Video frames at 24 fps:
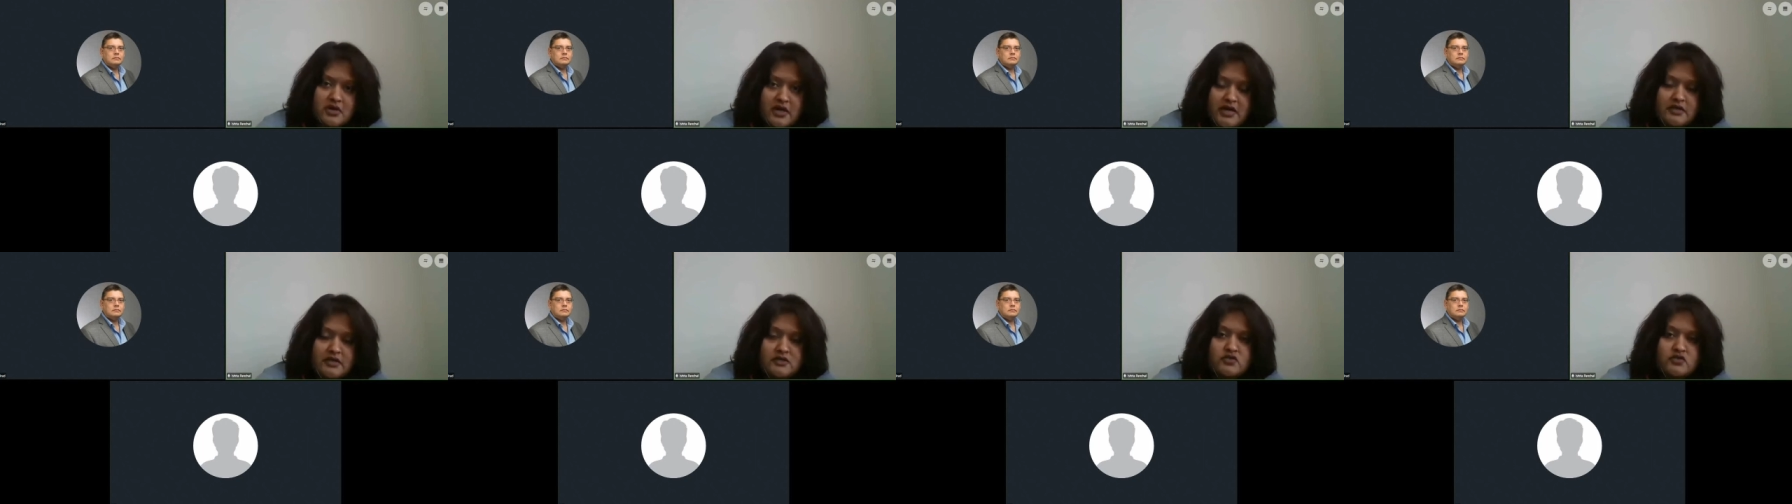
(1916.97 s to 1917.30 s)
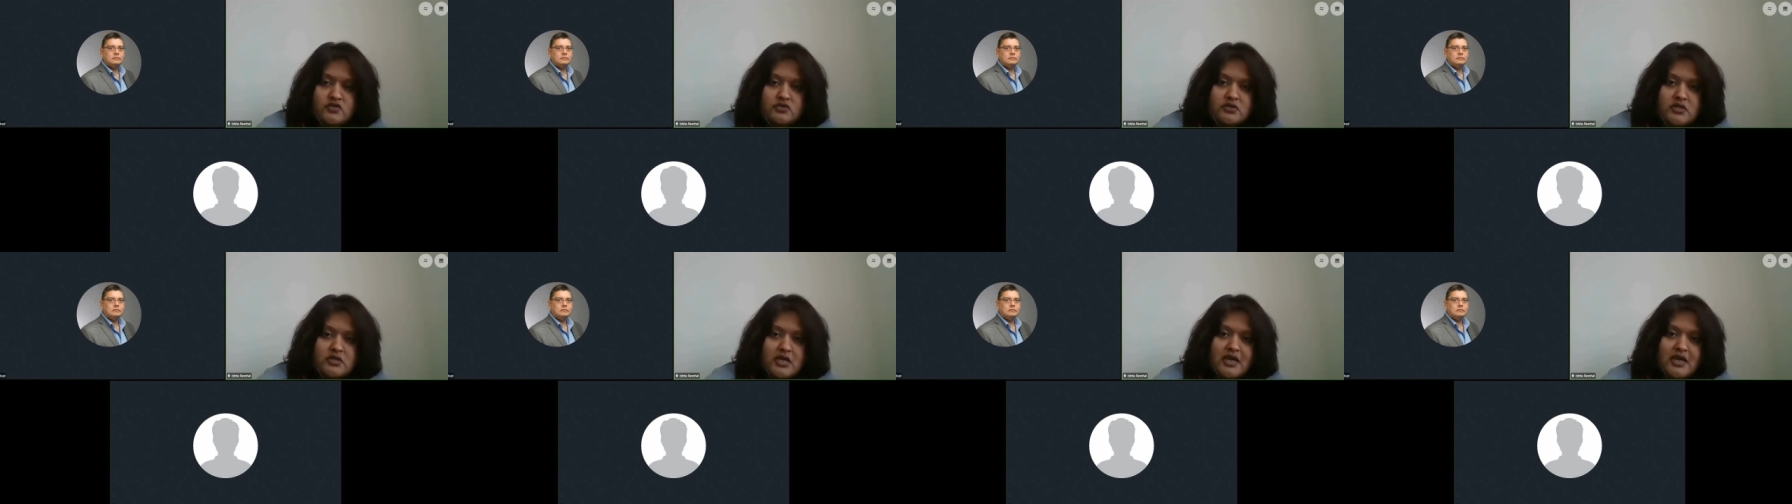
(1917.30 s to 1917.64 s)

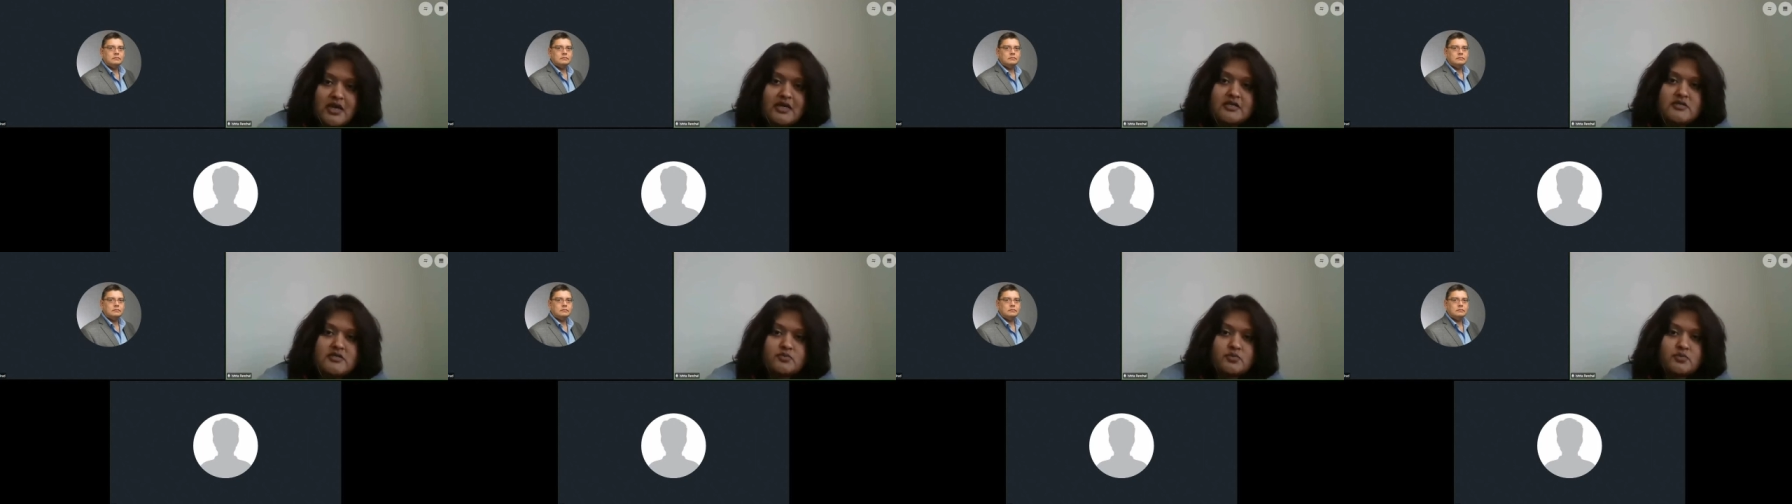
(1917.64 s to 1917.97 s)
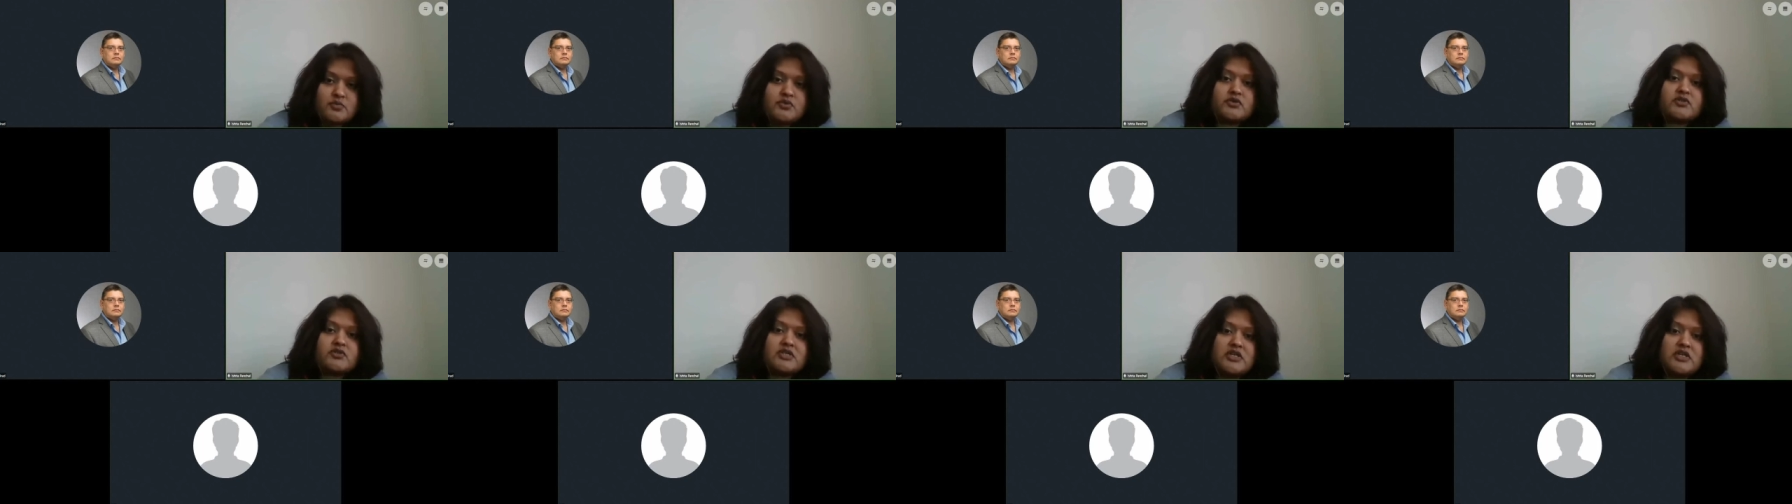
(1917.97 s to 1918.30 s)
actually has
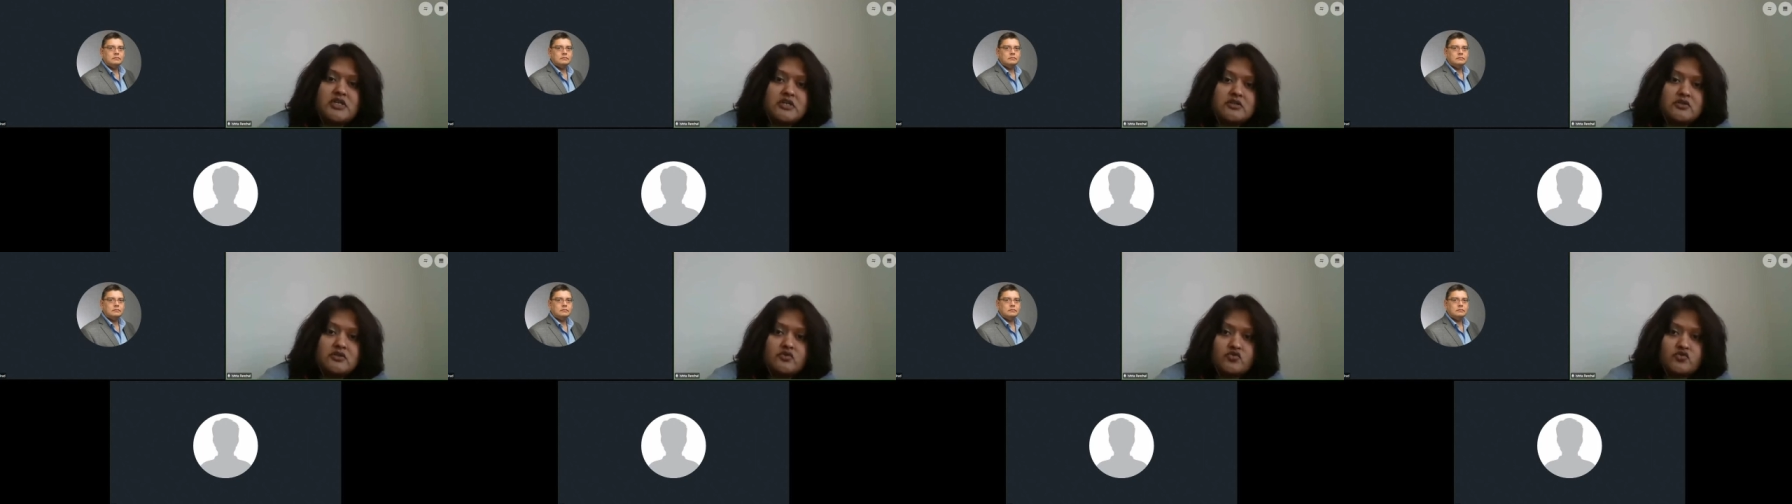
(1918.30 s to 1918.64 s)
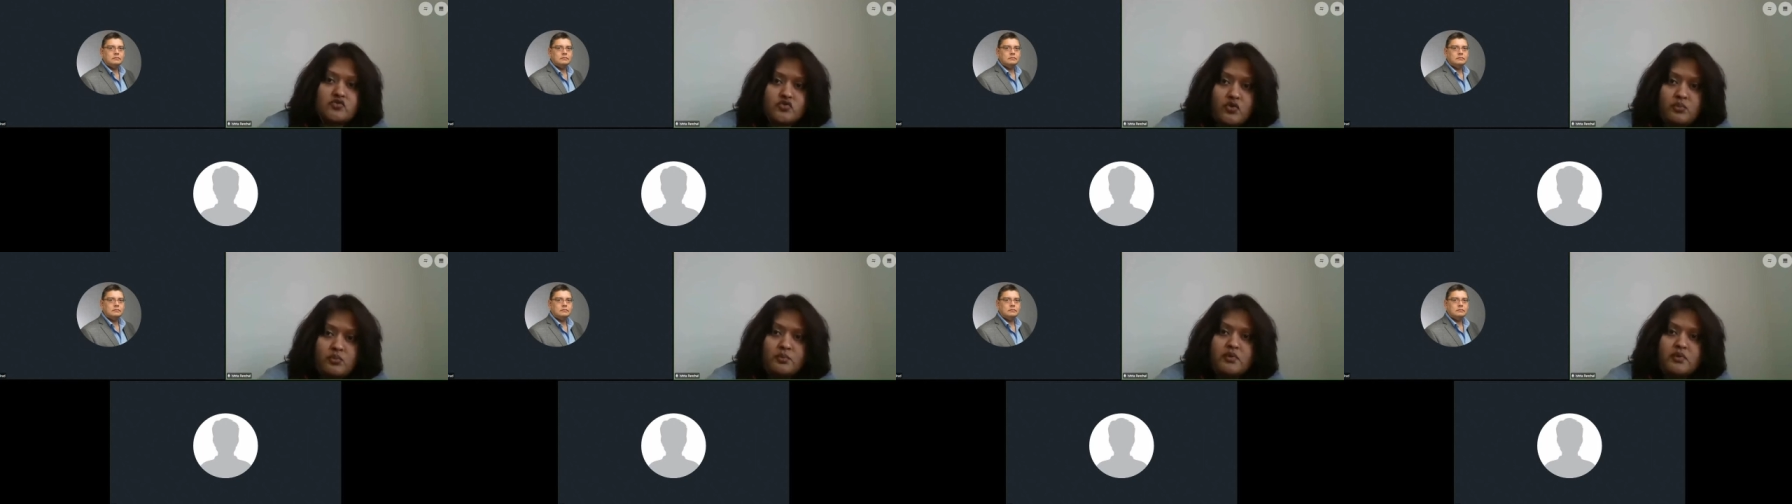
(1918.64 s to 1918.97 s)
put in the
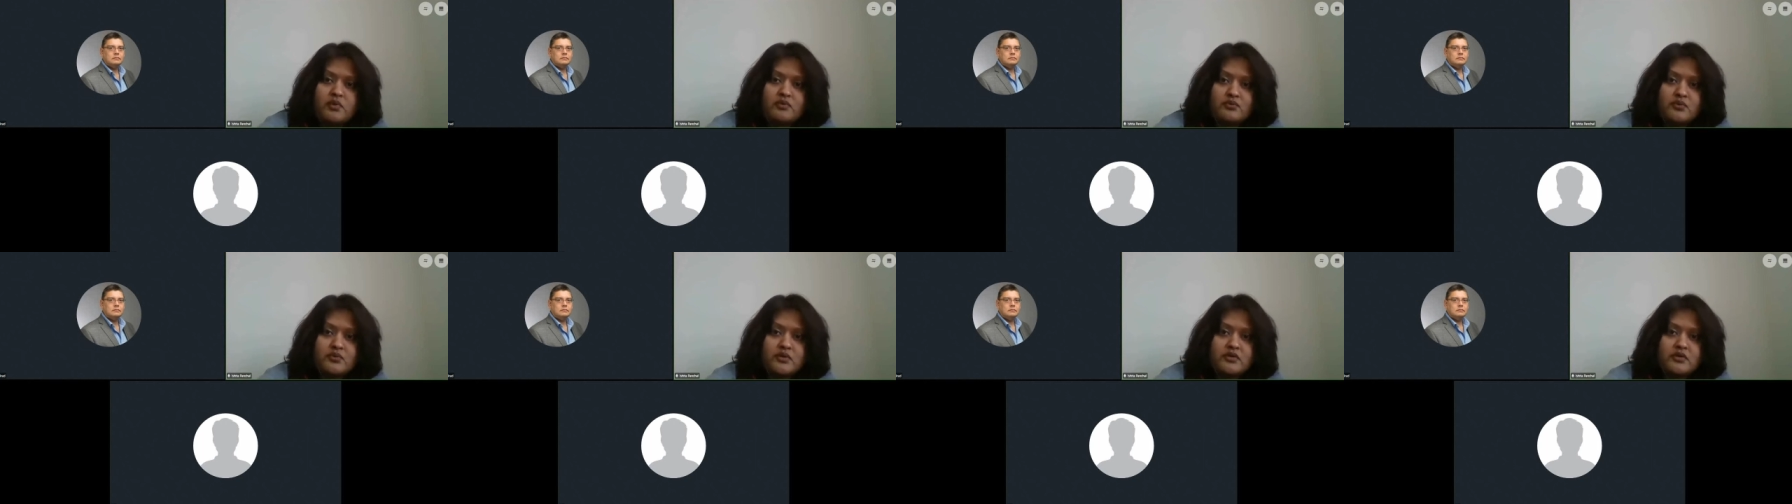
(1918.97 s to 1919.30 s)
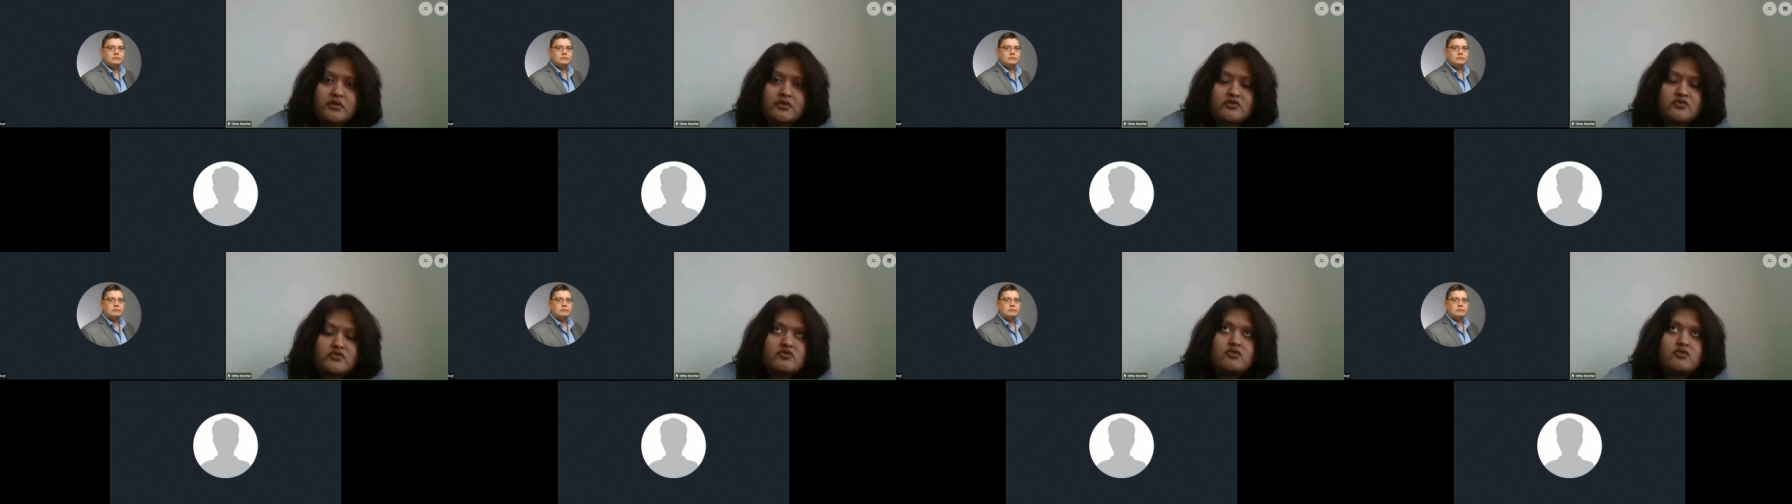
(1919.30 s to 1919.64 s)
scope of
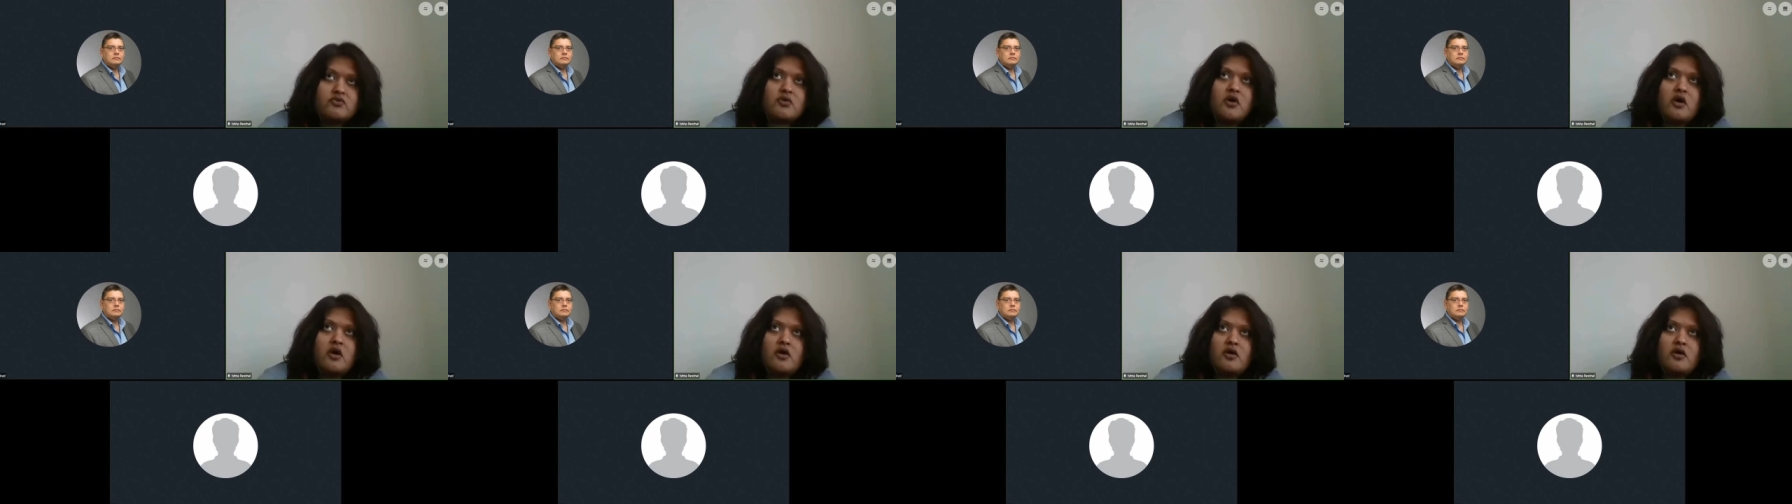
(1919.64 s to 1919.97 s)
work. So